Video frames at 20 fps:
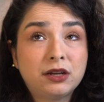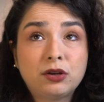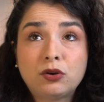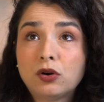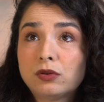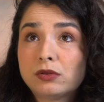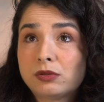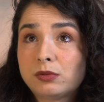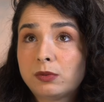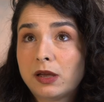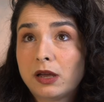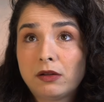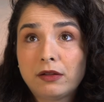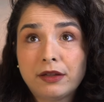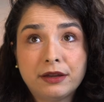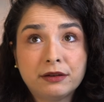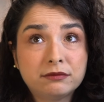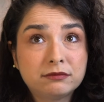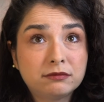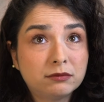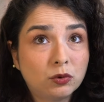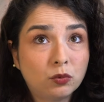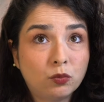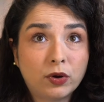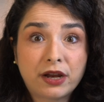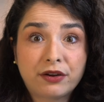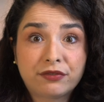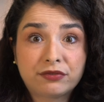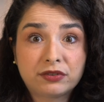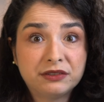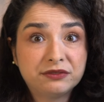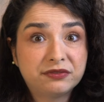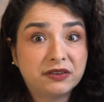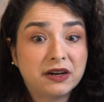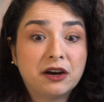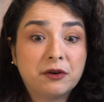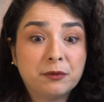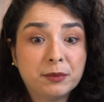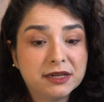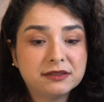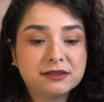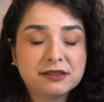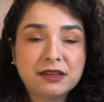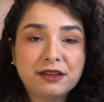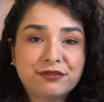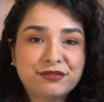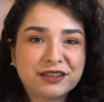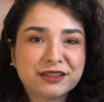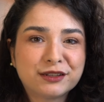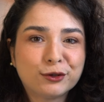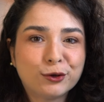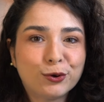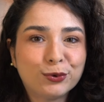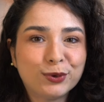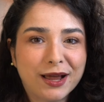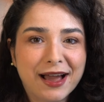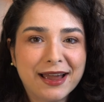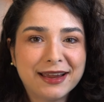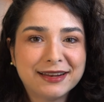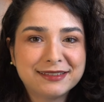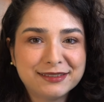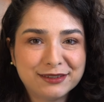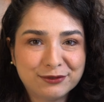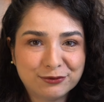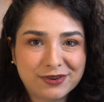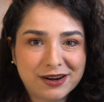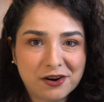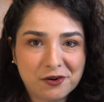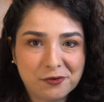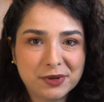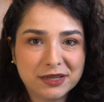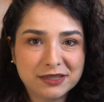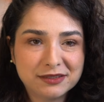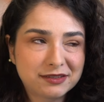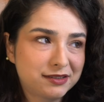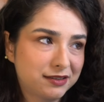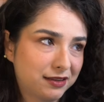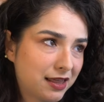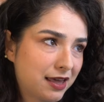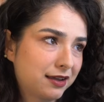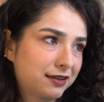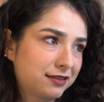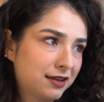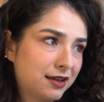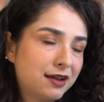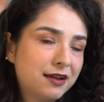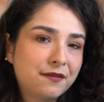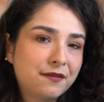It goes well in whatever environment, even low light environments like